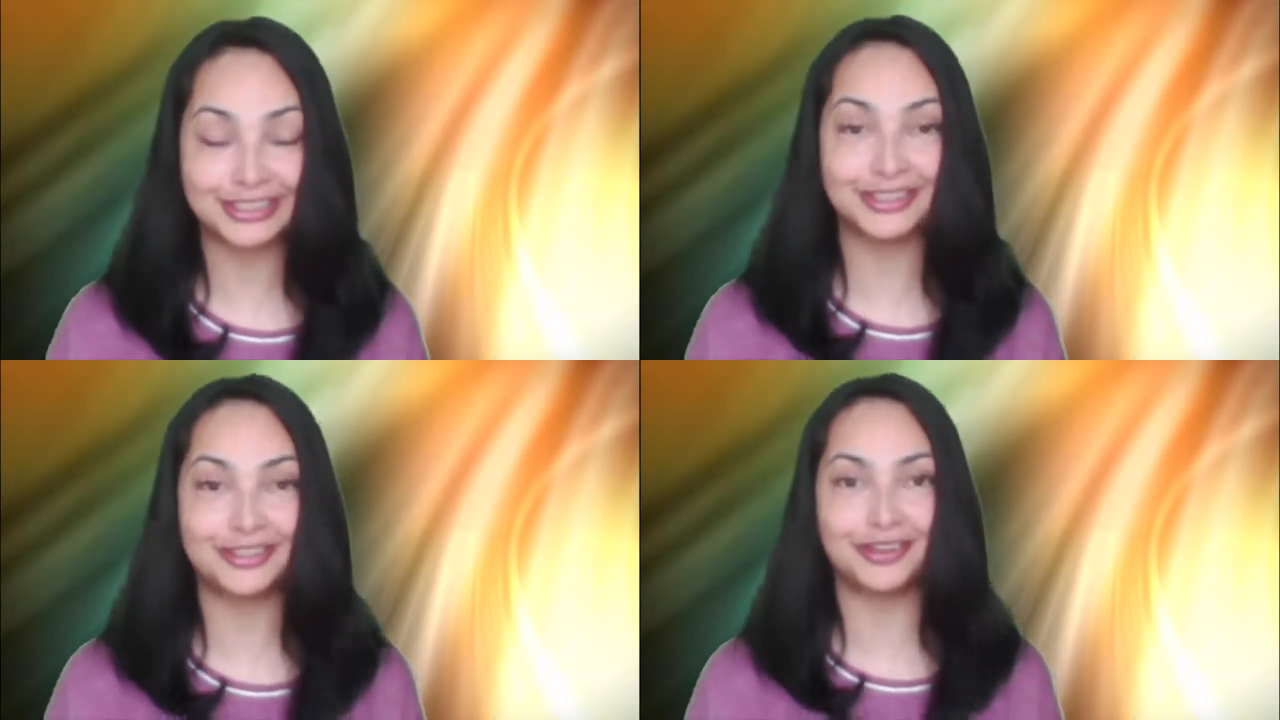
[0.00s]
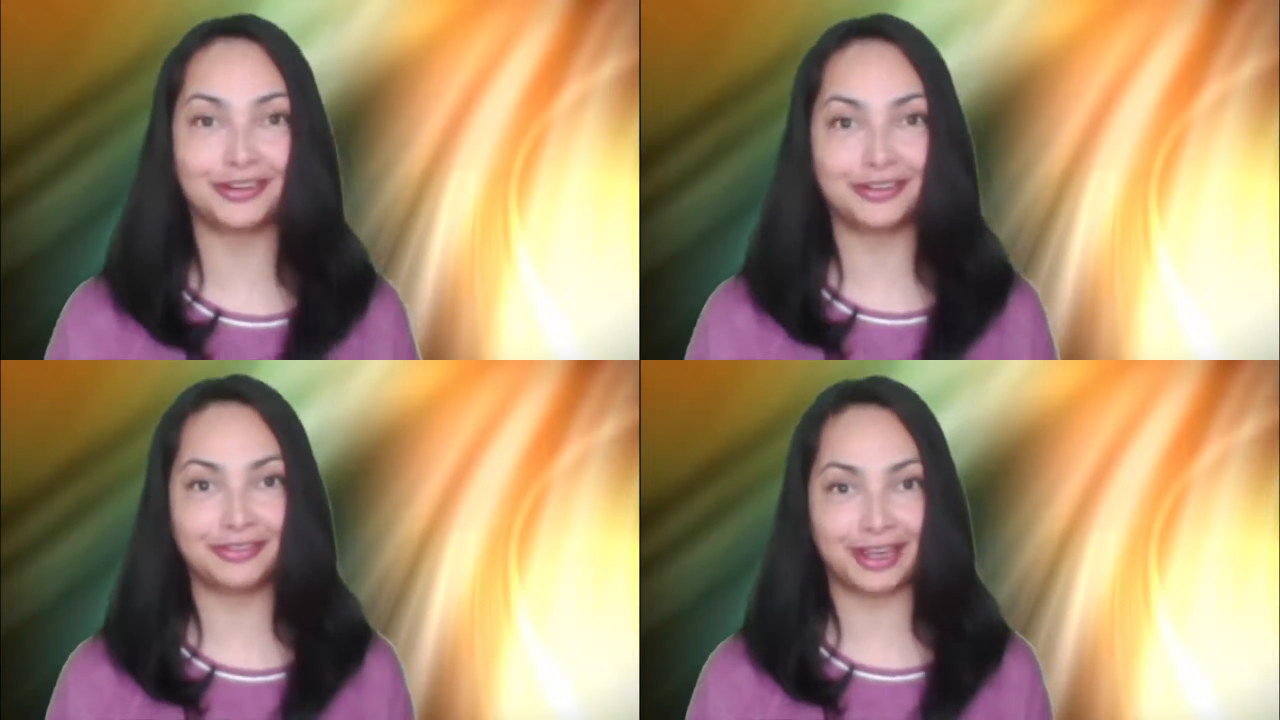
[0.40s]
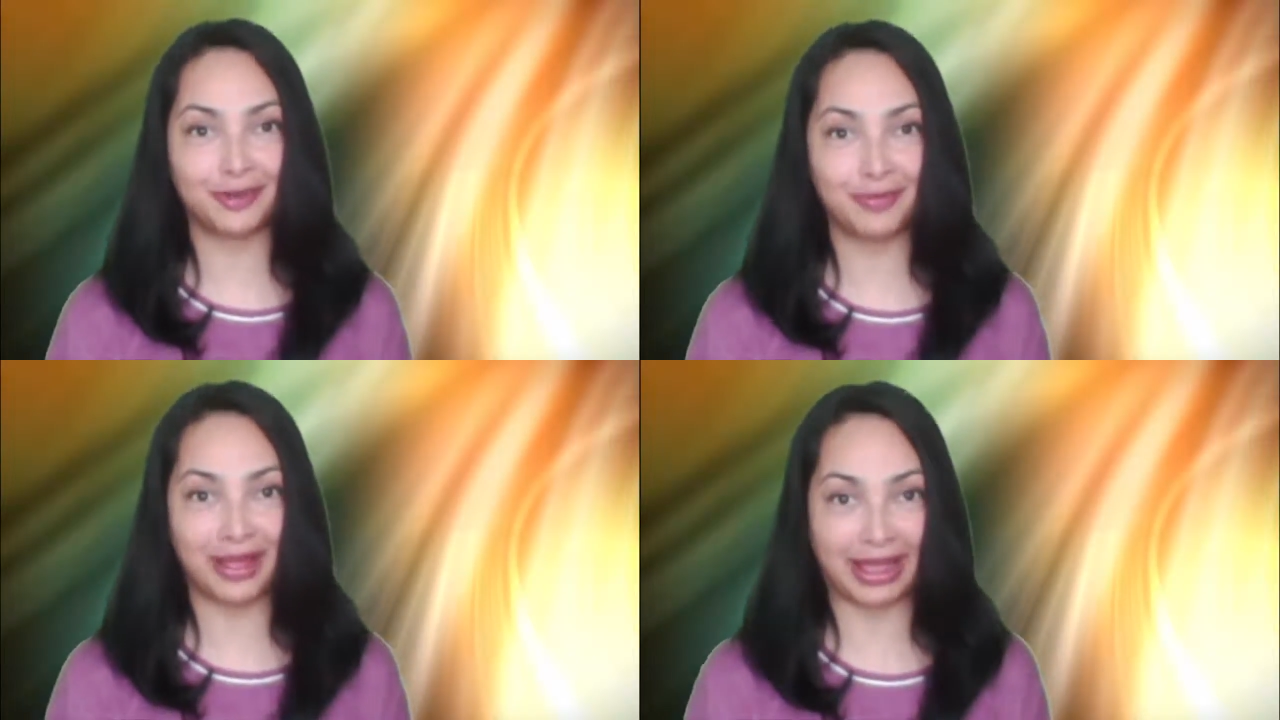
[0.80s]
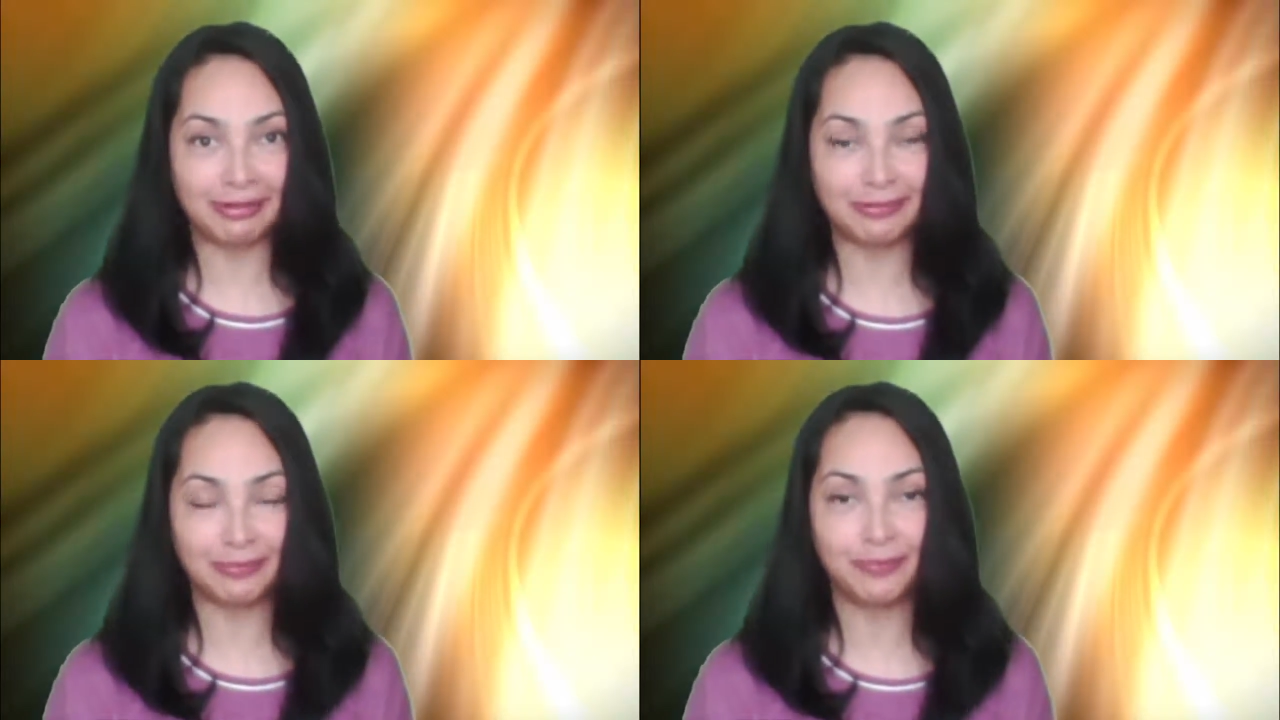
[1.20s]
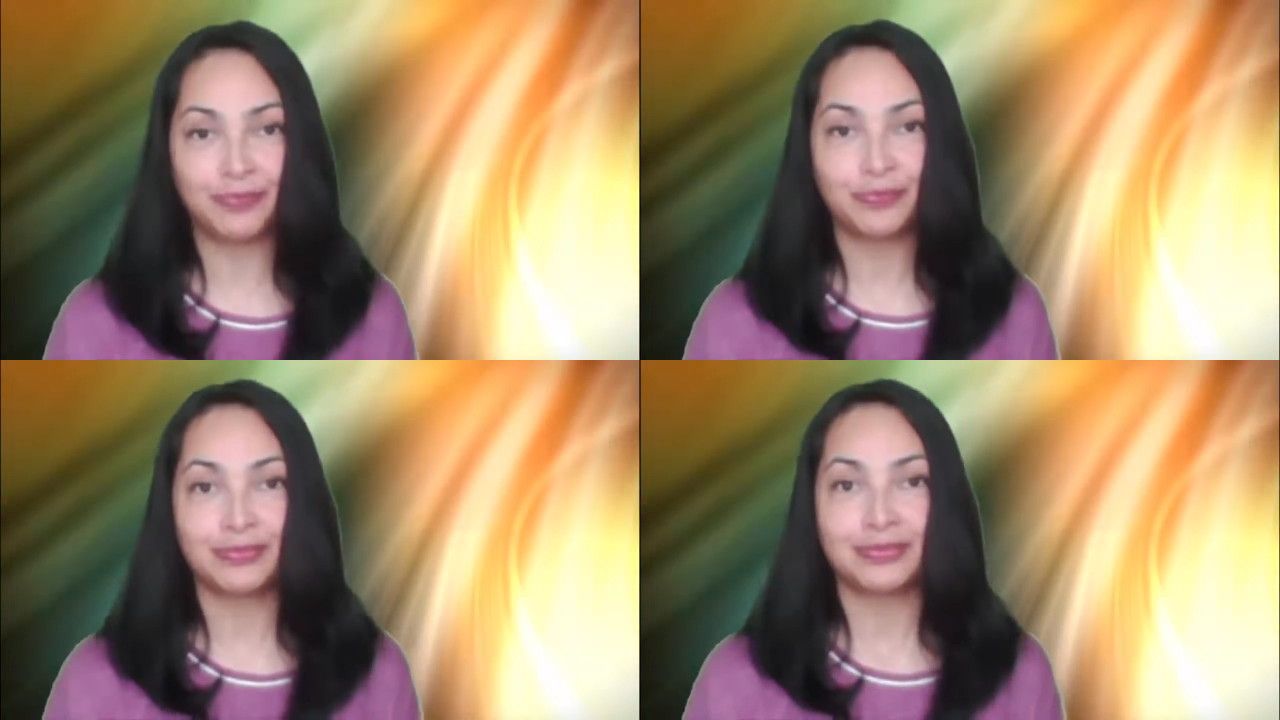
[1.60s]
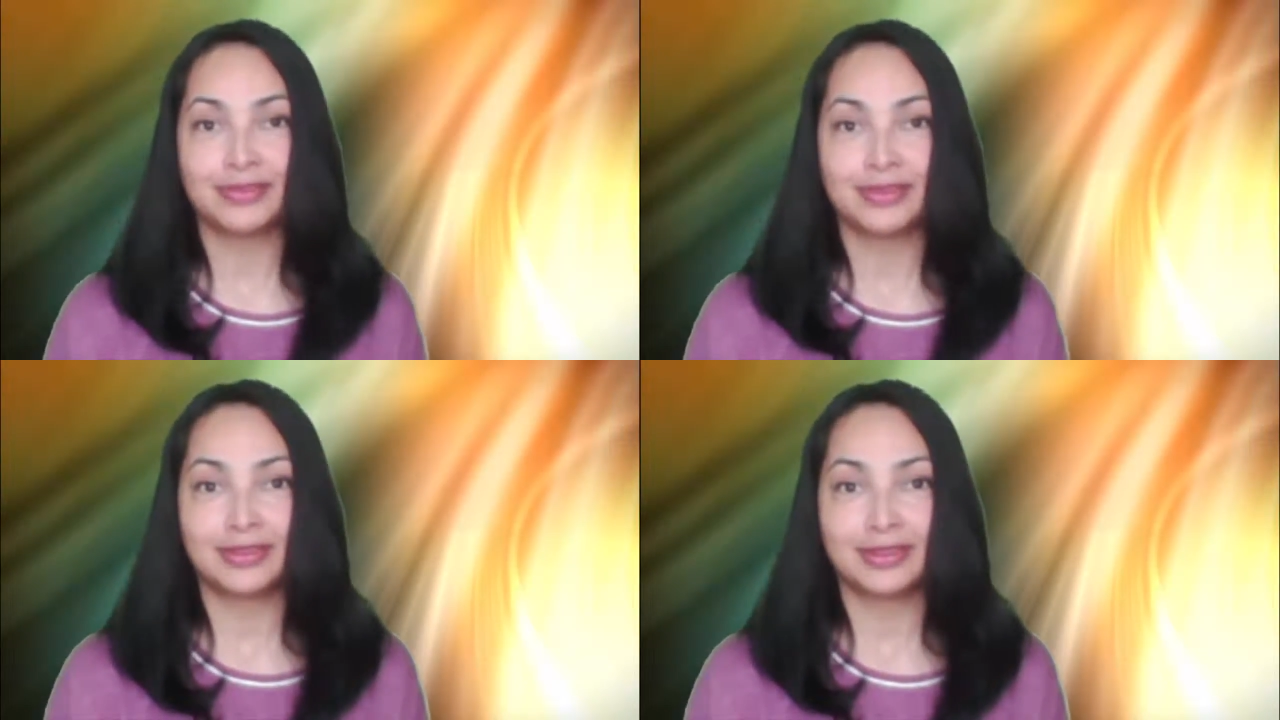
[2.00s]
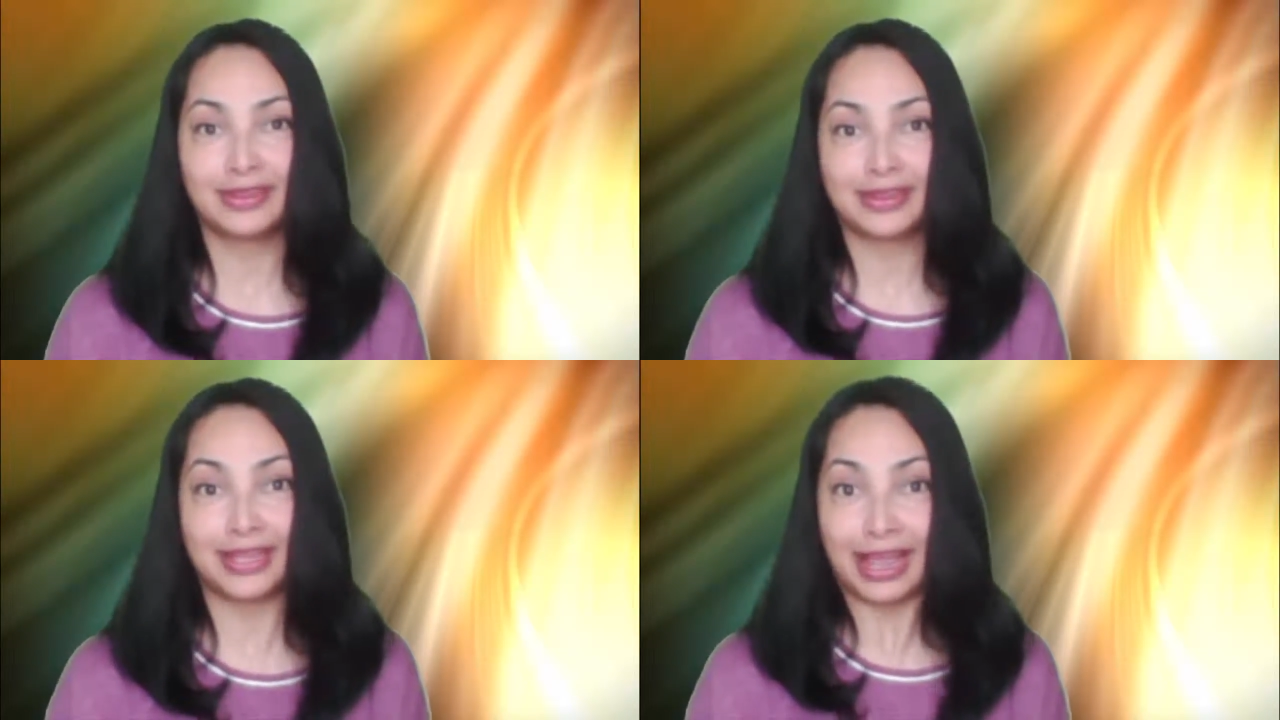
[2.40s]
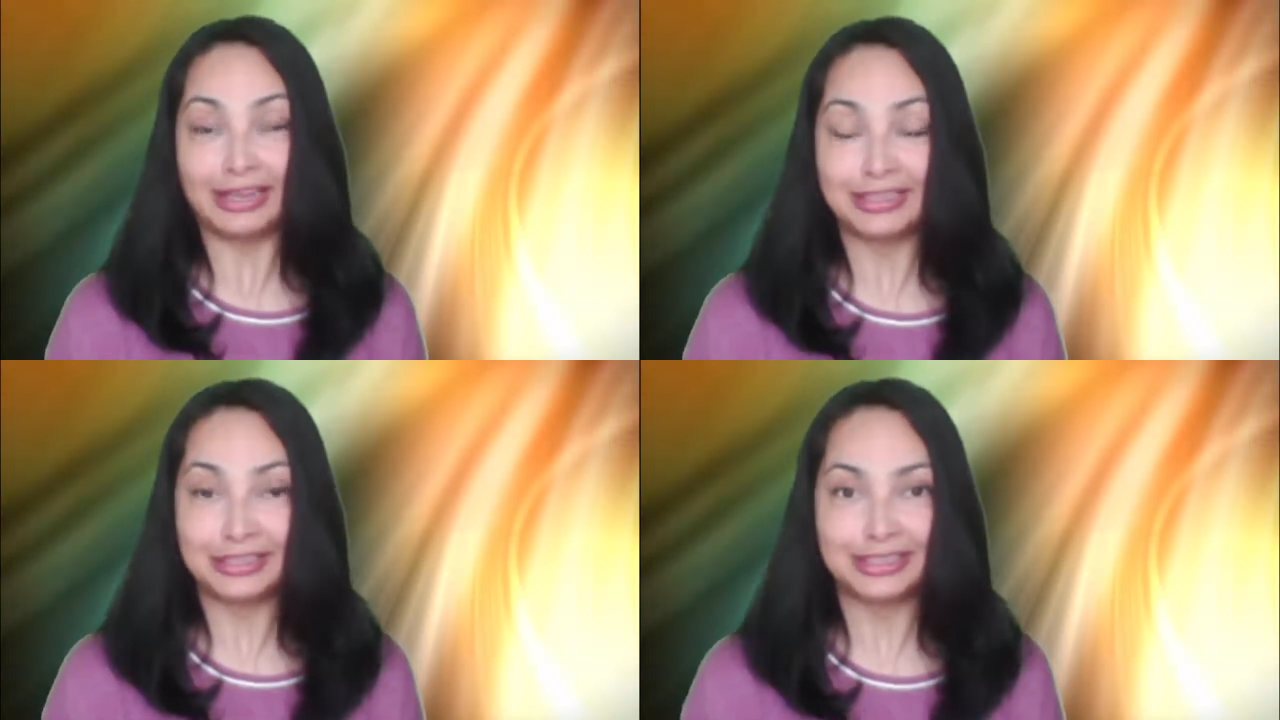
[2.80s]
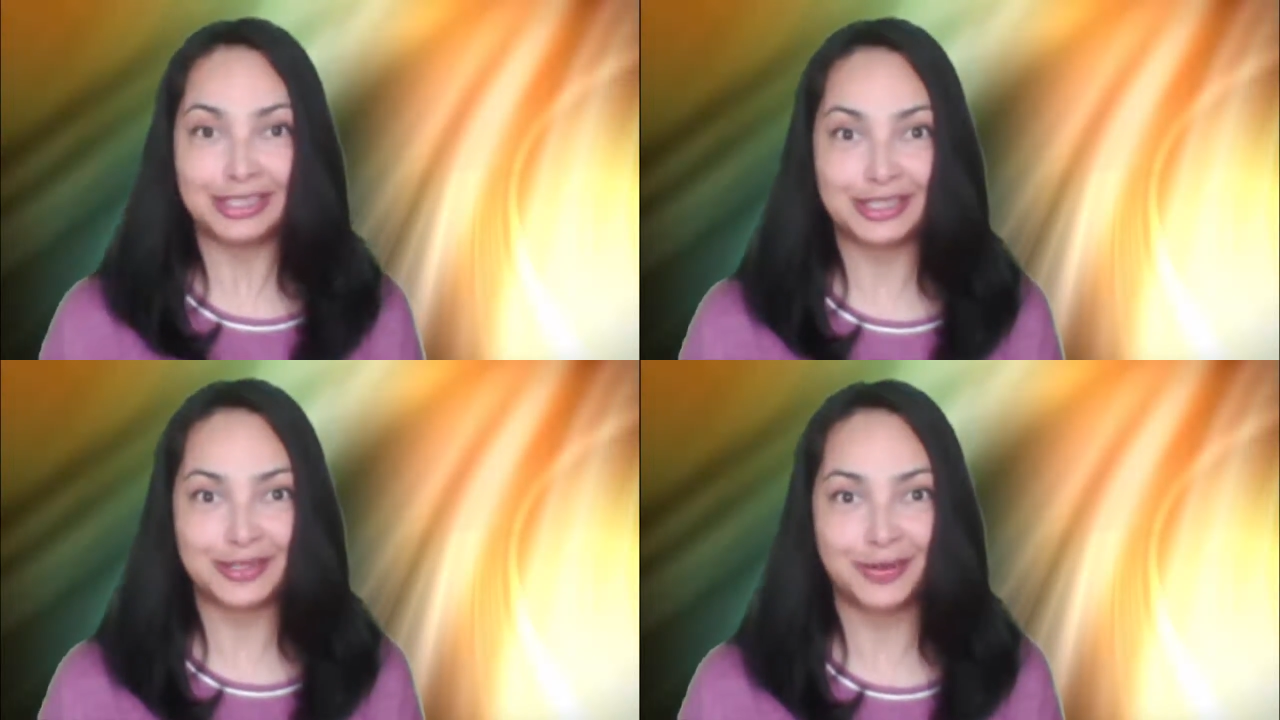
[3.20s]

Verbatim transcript: in your fellow man, that is